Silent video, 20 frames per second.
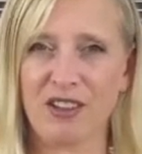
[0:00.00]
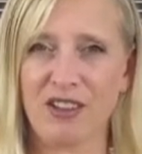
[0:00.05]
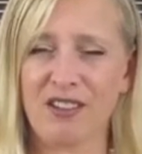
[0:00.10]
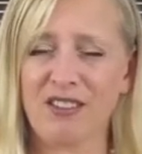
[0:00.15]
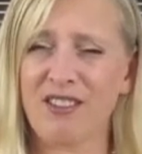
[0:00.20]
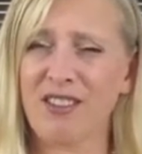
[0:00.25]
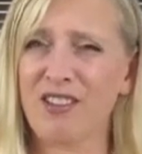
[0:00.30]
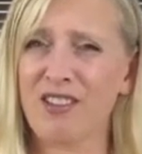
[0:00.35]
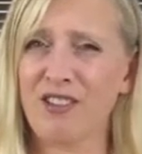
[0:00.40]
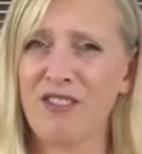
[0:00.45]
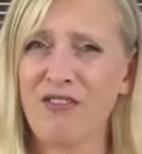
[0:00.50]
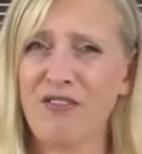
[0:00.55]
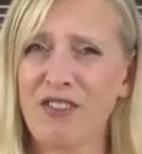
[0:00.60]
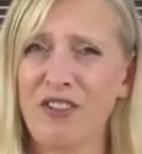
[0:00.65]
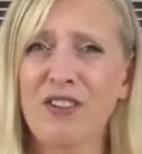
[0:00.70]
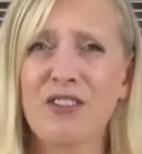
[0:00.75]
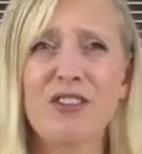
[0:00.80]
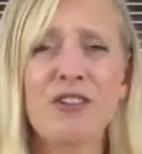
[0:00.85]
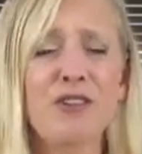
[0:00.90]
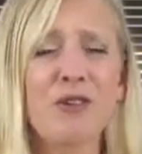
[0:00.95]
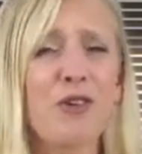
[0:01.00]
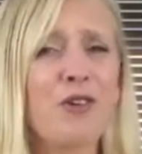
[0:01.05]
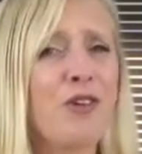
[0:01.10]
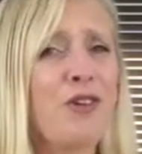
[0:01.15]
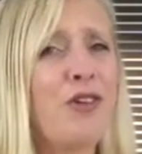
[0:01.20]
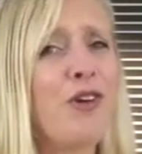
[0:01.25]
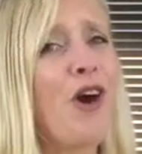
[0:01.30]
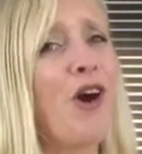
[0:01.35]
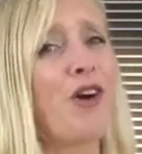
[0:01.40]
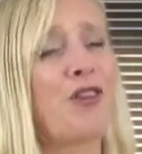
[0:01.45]
and that you feel that you're
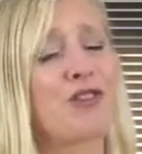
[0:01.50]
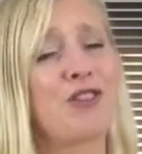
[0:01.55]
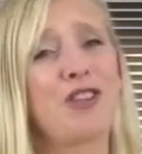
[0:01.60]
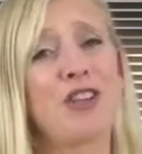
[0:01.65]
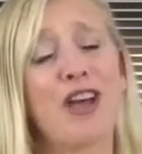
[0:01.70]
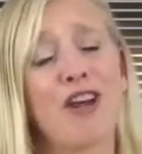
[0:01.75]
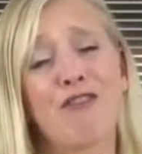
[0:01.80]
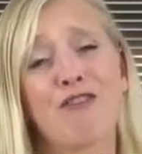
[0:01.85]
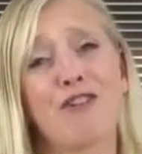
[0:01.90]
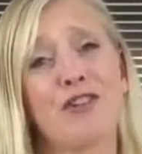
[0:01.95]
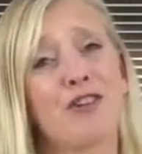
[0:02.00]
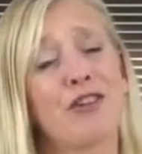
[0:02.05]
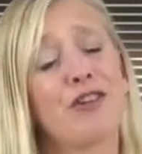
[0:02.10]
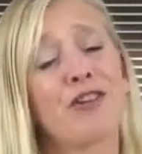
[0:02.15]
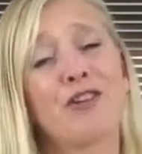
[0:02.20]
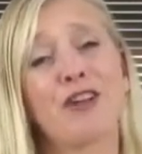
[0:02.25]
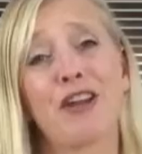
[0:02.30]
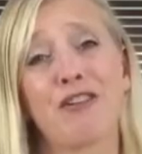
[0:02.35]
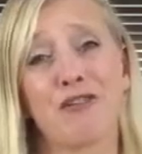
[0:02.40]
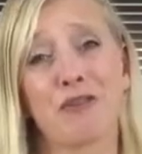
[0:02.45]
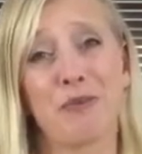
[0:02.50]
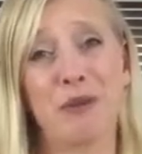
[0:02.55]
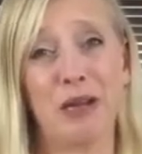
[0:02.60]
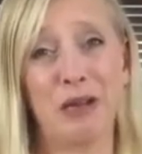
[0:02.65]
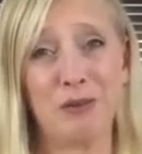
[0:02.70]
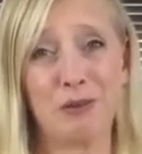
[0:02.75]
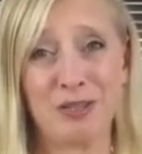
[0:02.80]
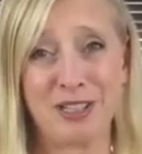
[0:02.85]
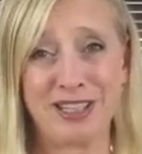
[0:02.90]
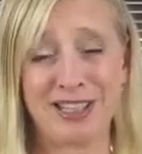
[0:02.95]
not and therefore you'll never be
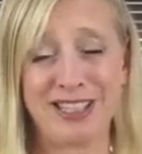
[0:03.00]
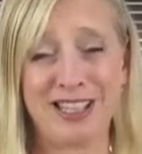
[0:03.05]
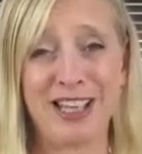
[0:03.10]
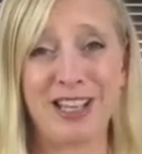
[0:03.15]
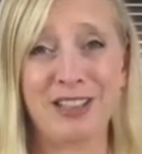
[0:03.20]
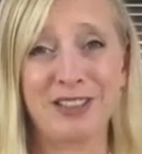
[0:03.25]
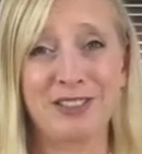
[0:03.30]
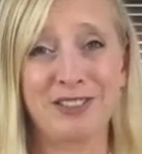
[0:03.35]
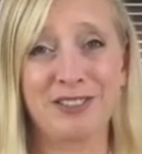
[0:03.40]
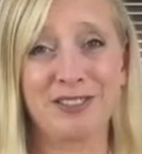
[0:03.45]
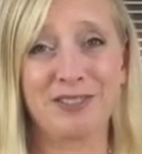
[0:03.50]
able to sell?